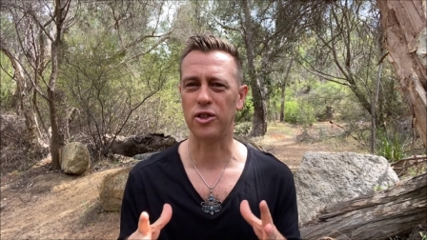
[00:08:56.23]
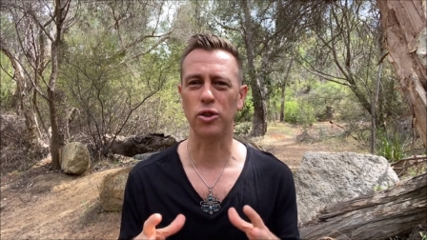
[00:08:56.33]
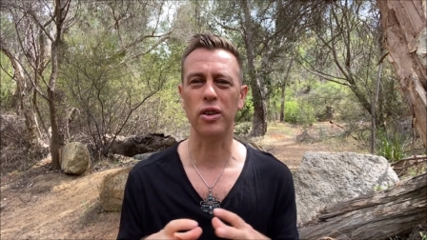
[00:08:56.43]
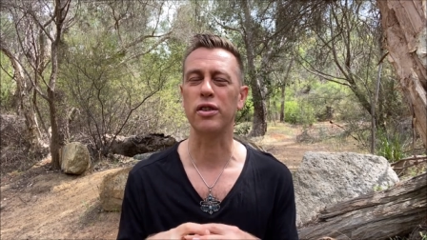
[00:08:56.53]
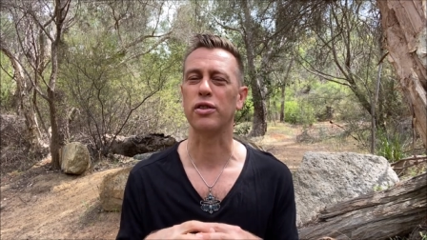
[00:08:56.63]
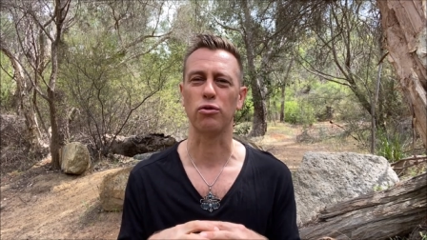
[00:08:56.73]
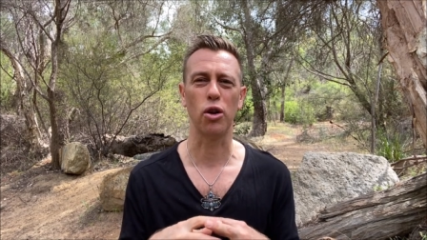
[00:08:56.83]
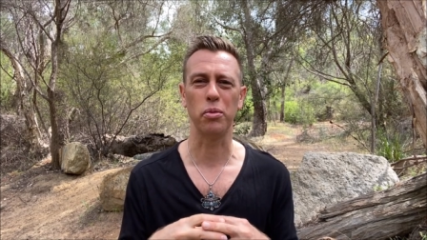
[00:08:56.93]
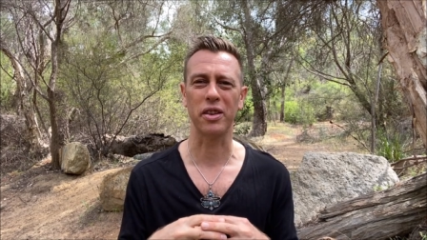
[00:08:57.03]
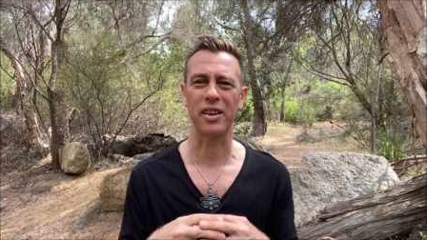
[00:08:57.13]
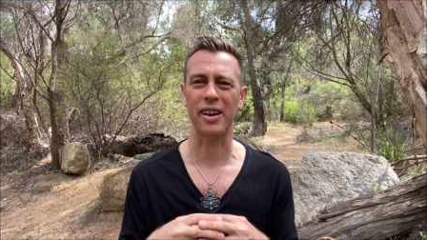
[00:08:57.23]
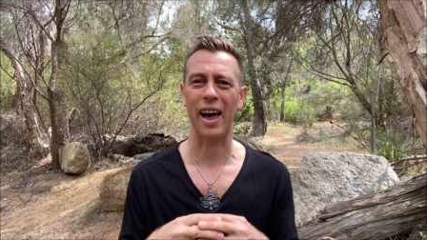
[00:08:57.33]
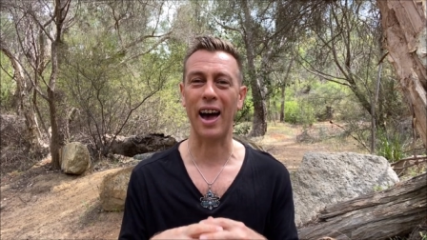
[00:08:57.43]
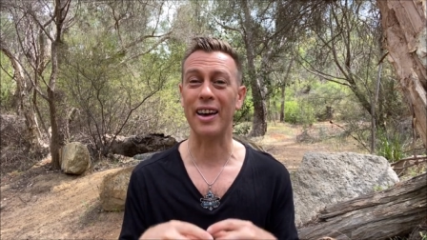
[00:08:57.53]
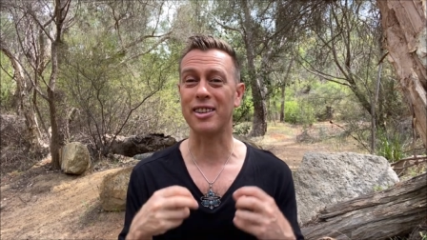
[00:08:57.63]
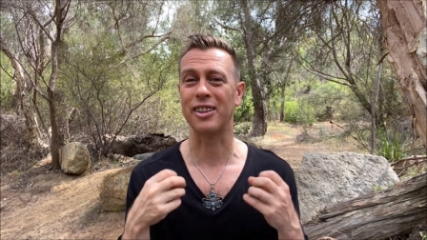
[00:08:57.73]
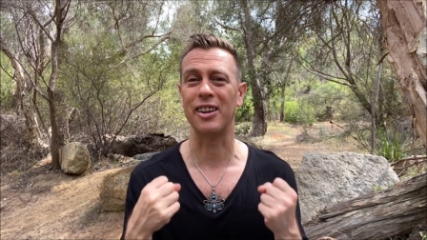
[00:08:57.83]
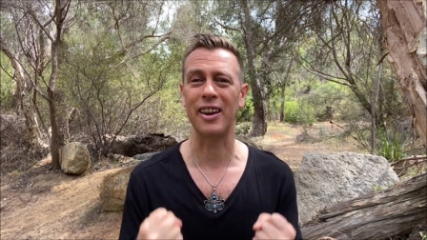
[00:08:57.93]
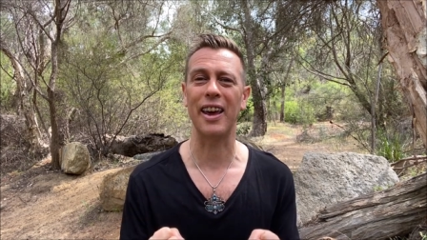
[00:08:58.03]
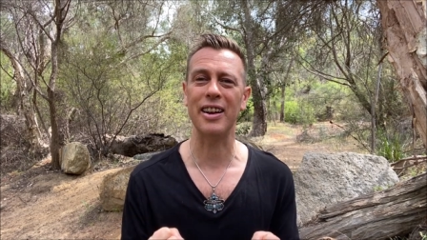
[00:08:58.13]
joyous aroma that it has
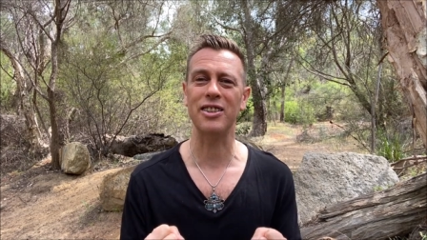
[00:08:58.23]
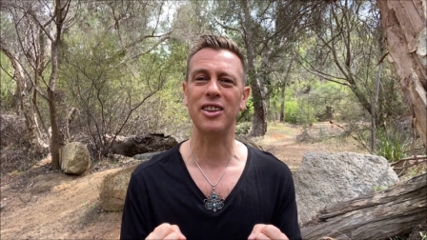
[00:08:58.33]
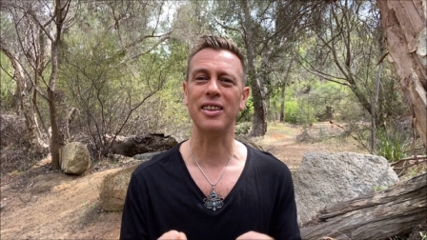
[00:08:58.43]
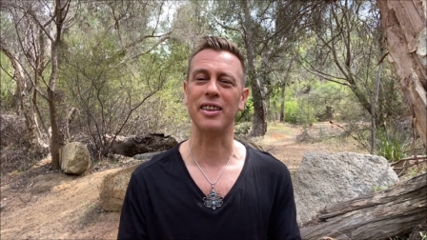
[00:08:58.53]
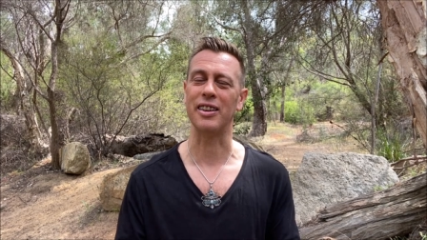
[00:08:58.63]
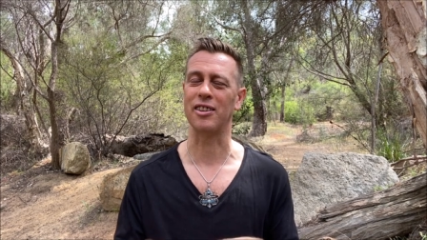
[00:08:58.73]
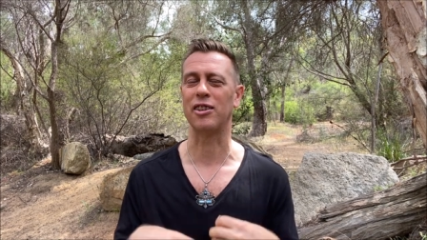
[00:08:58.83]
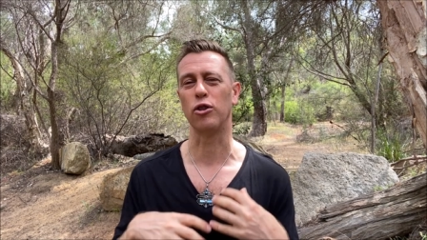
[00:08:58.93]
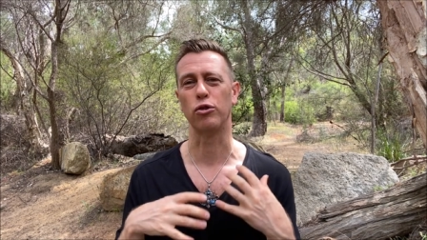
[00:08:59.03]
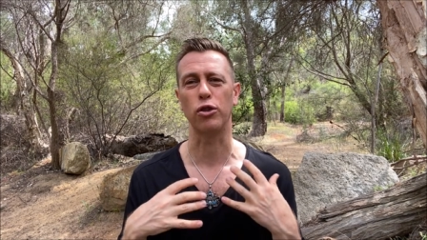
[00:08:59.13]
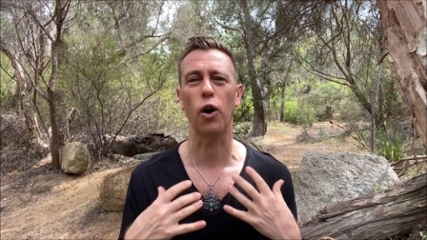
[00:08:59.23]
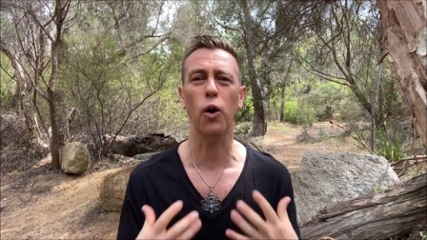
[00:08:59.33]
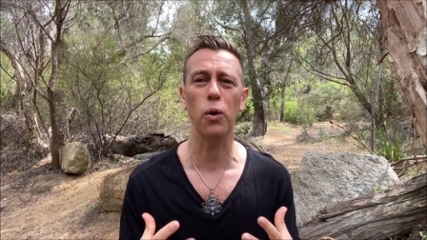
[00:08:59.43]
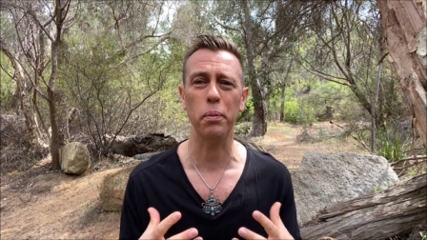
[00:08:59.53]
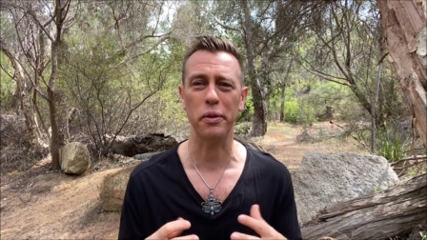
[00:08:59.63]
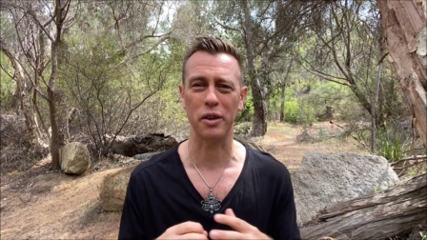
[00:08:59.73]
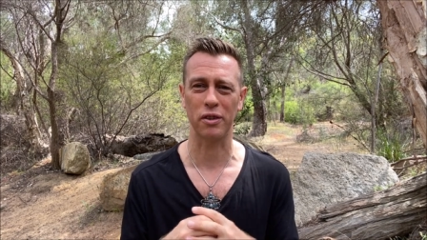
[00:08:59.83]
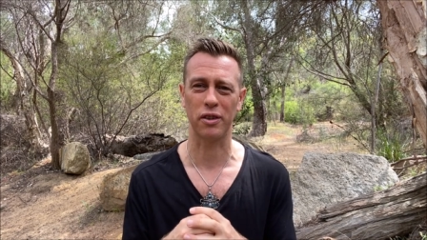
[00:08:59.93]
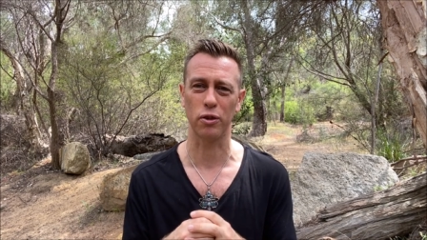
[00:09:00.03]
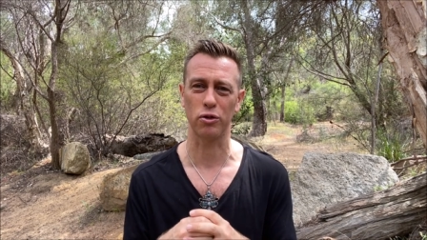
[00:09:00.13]
and an energy that instills hope, that
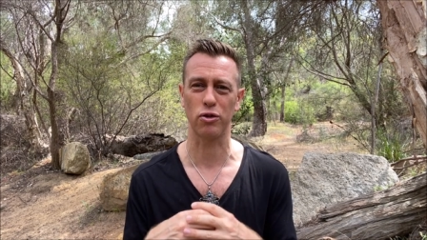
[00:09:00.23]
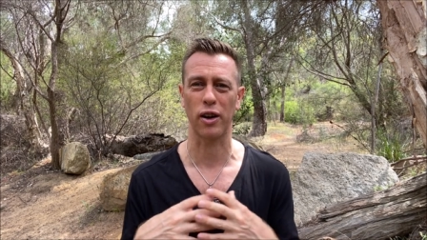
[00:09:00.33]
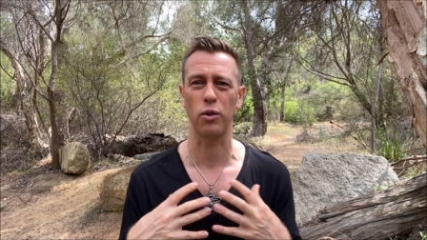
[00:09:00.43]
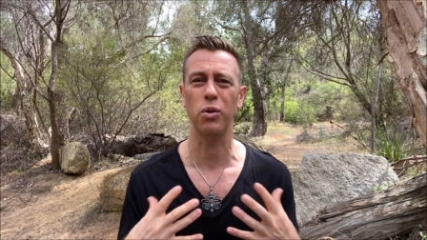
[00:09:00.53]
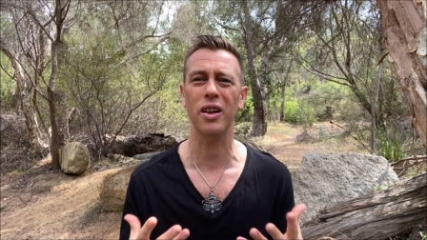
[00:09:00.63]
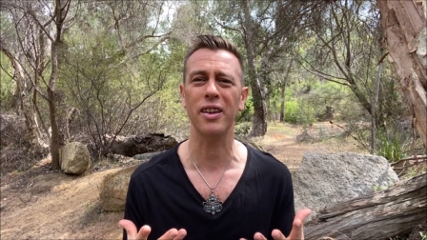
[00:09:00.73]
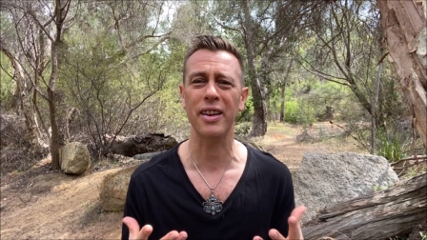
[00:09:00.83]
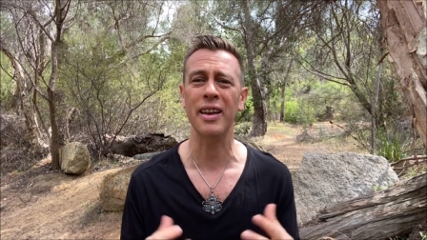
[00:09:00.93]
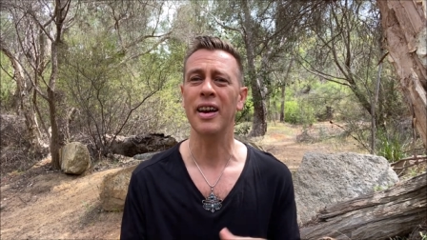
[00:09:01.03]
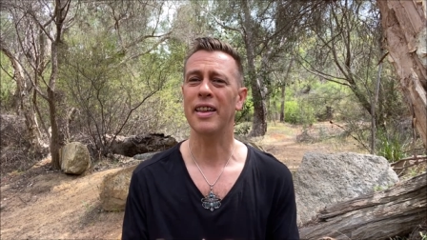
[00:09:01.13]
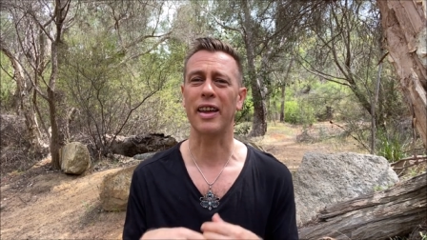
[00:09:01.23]
instills tranquility,